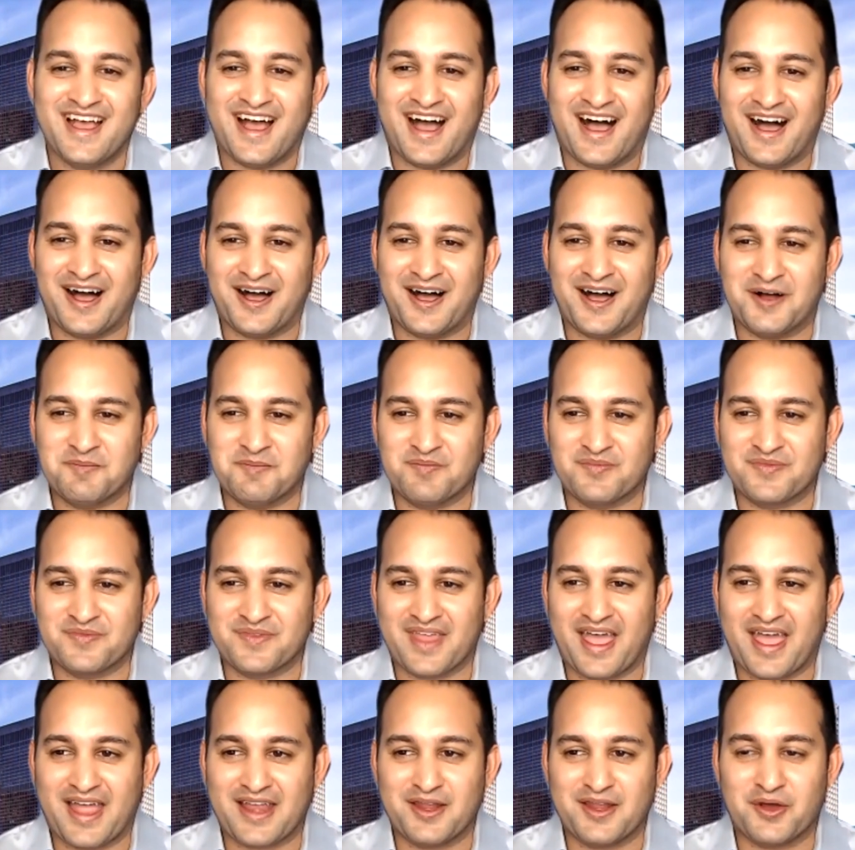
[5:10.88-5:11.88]

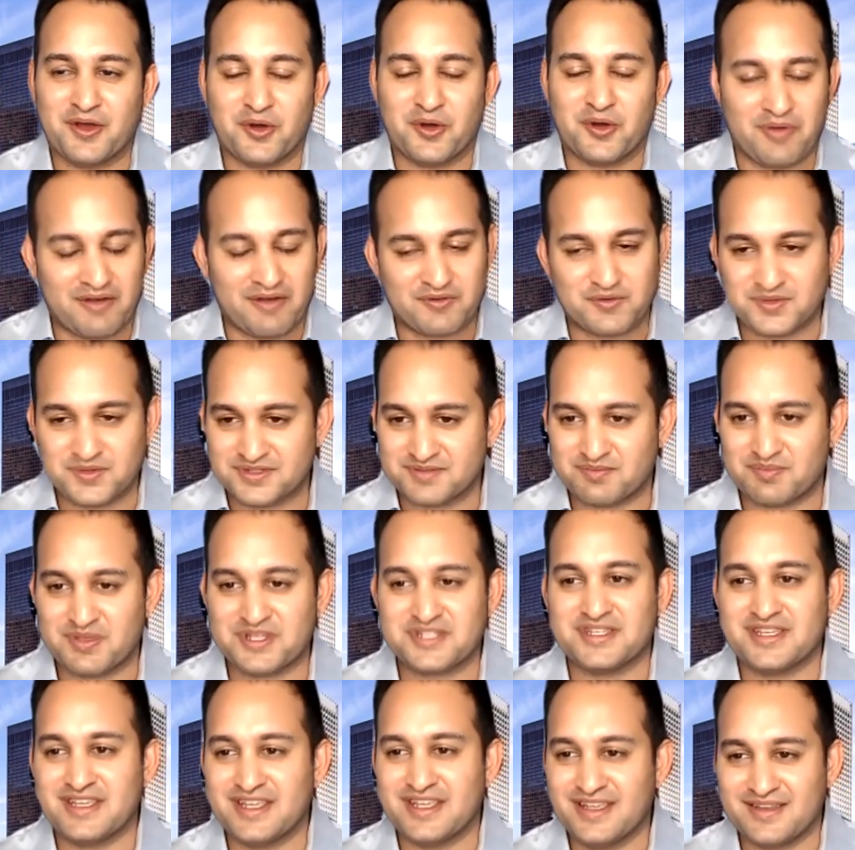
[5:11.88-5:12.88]
I know everyone's
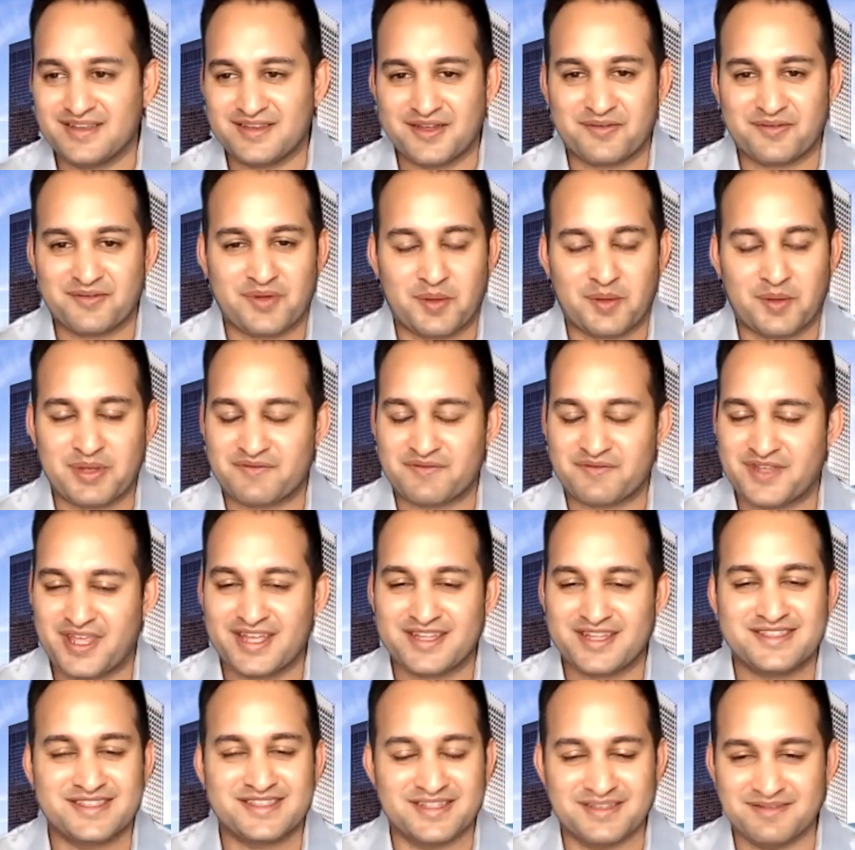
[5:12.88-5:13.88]
busy, probably have
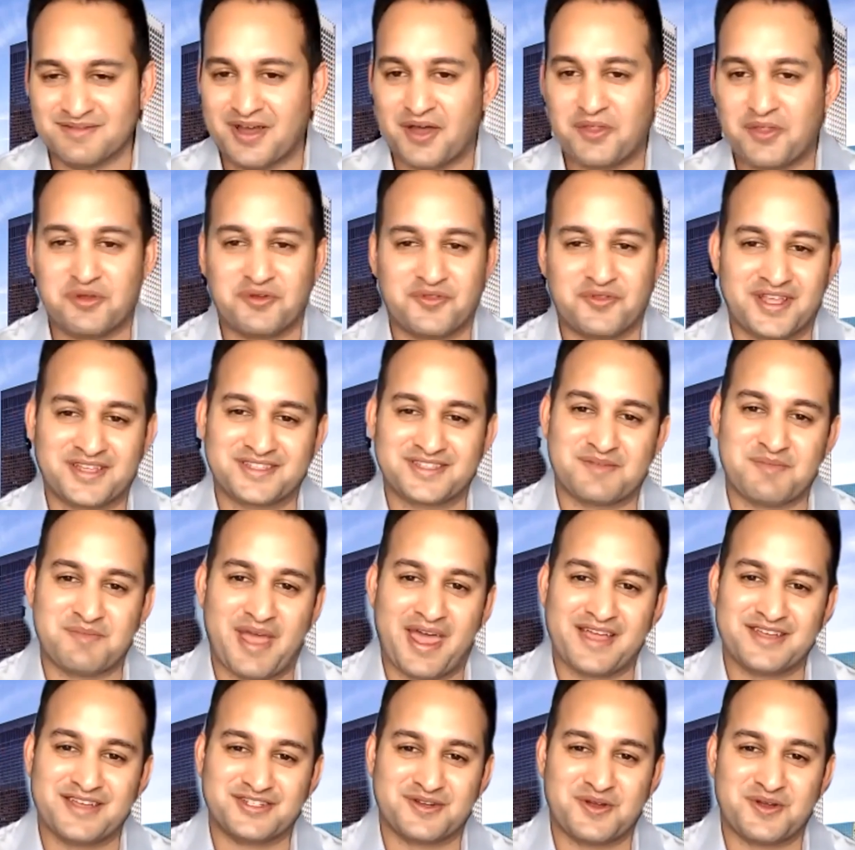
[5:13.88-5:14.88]
kids and other things to
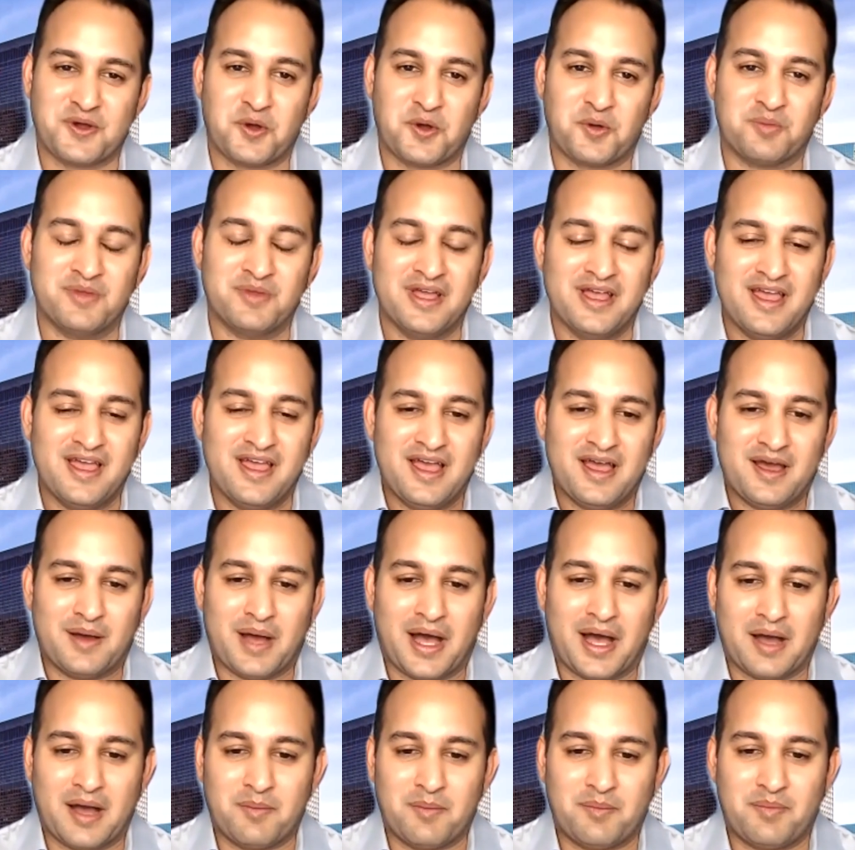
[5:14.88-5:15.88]
manage at home,
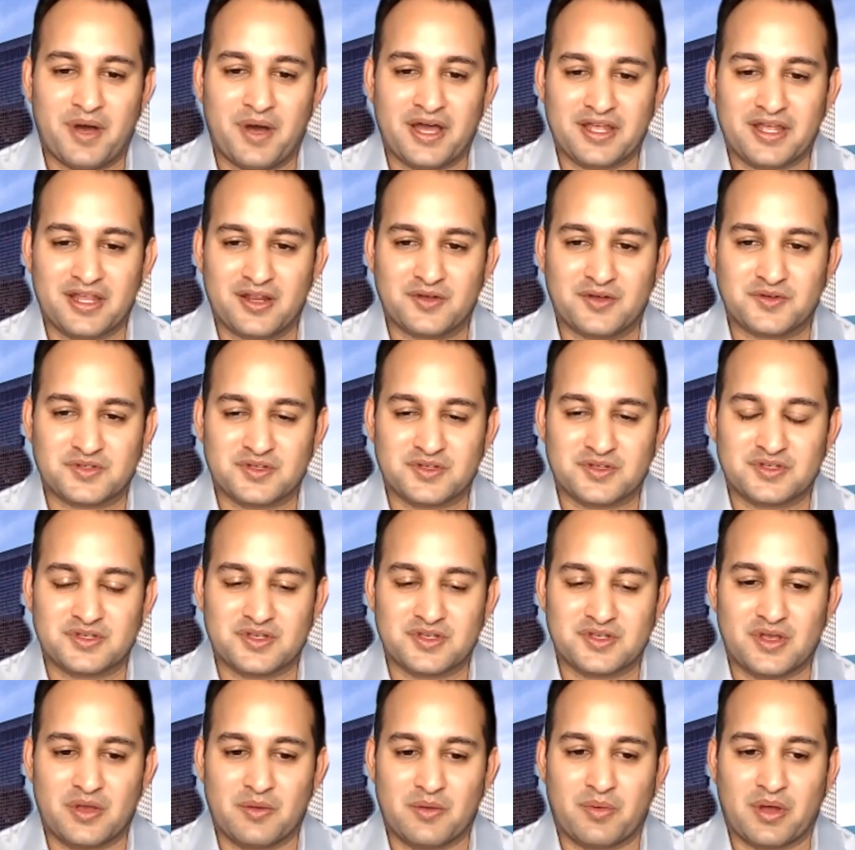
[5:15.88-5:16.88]
but
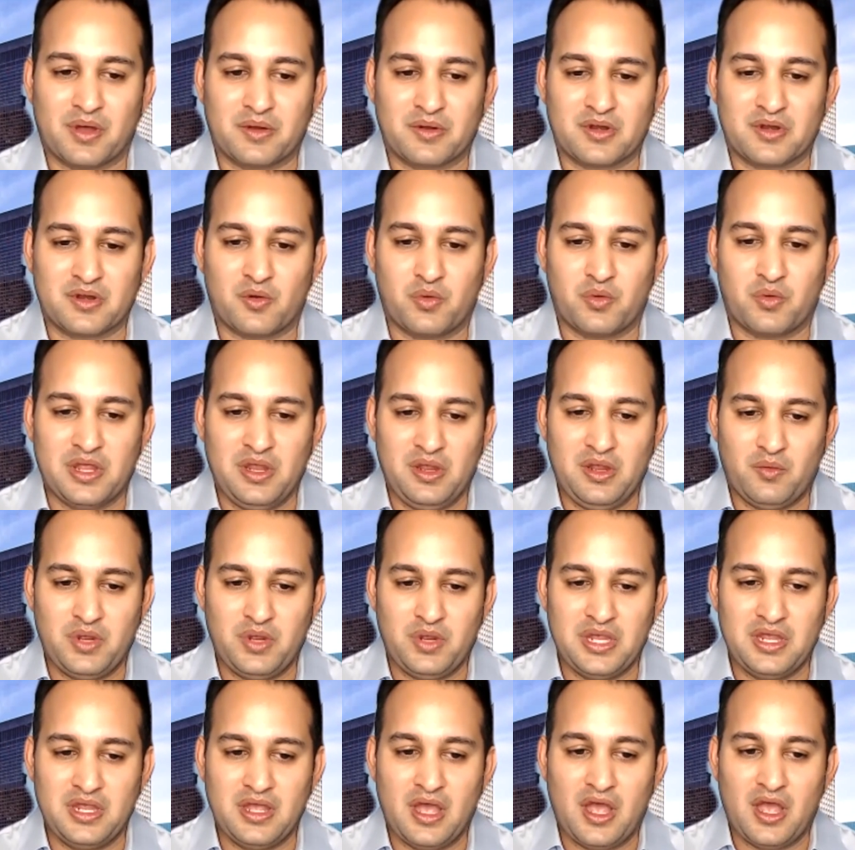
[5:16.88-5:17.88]

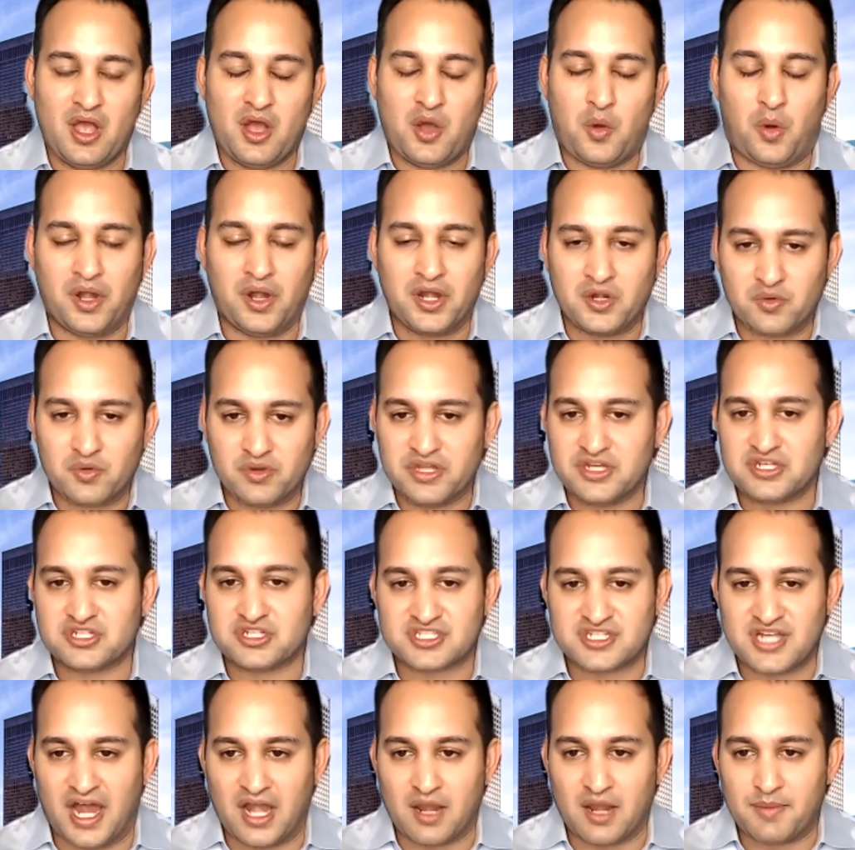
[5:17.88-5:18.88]
we wanted to really
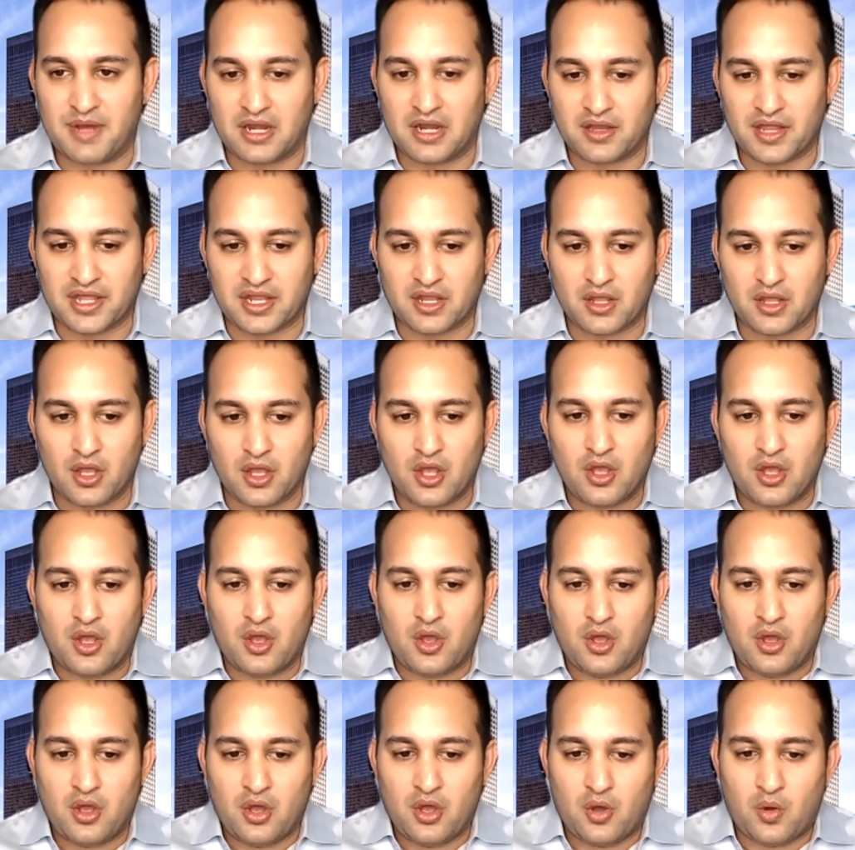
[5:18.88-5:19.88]
just chat about like
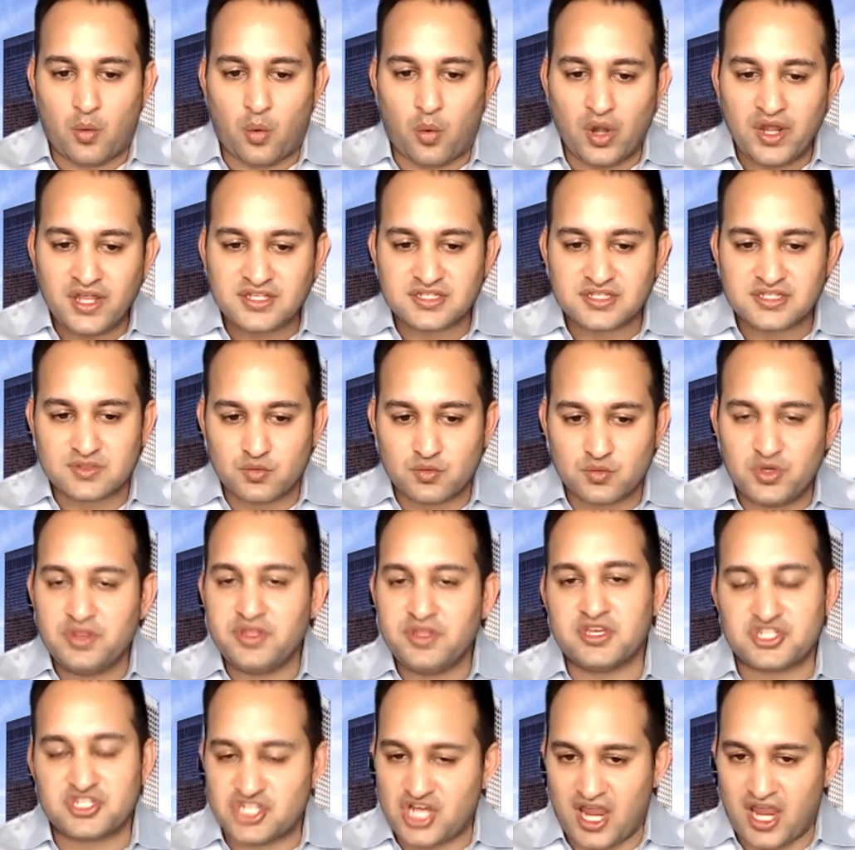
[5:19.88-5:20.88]
what has
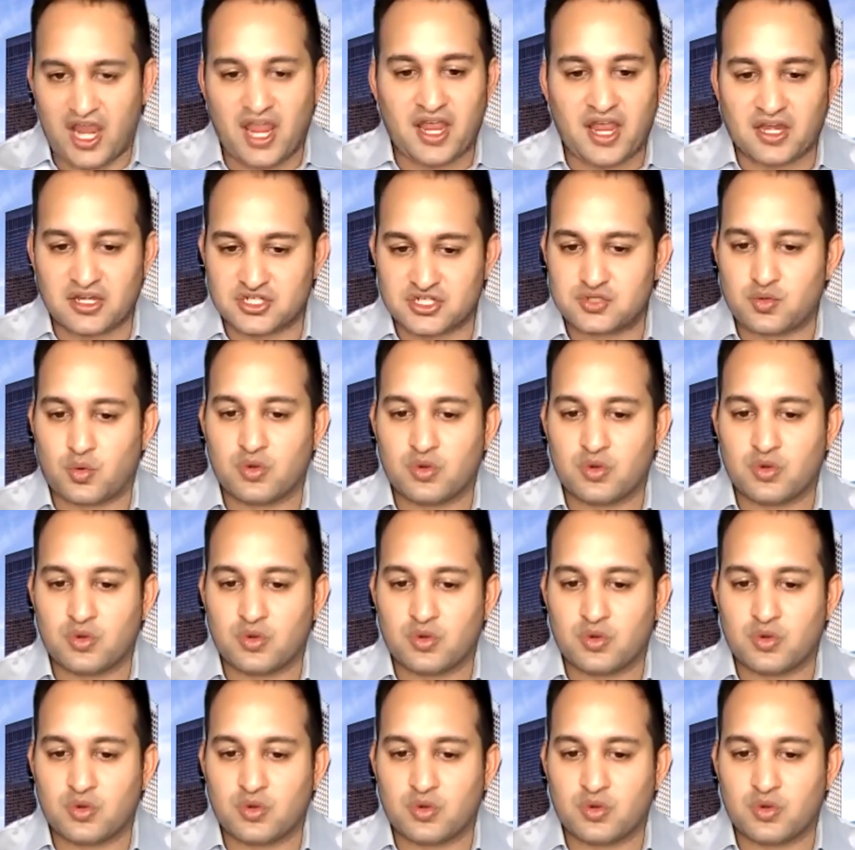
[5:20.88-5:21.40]
really changed.